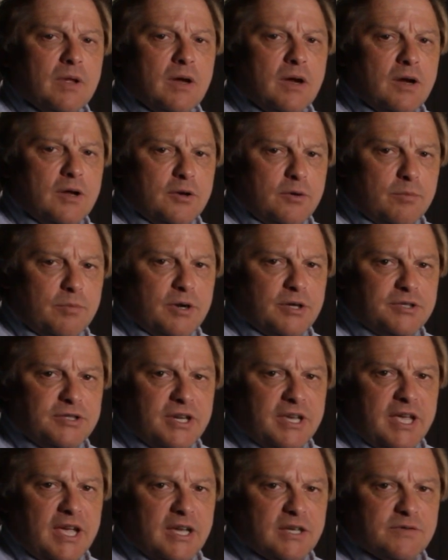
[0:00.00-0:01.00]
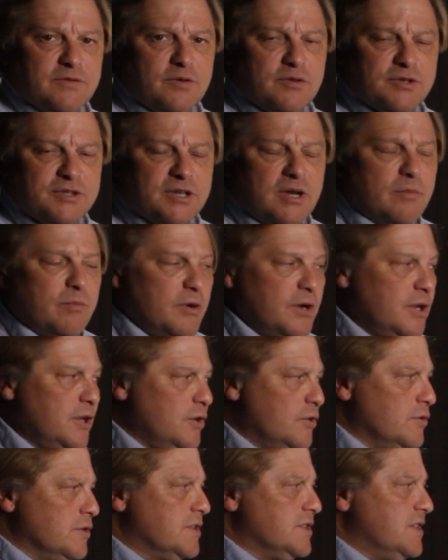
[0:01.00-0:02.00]
under Budget Cash Flow Summary,
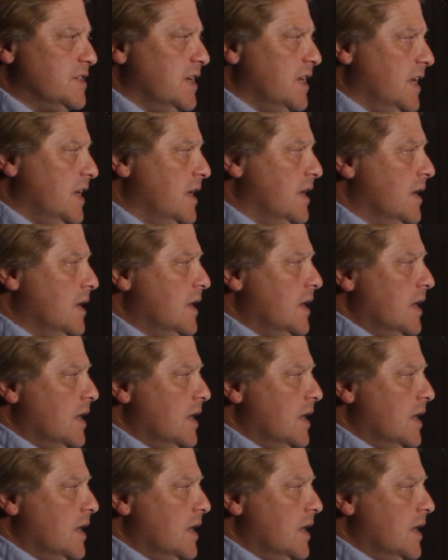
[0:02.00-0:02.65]
you'll see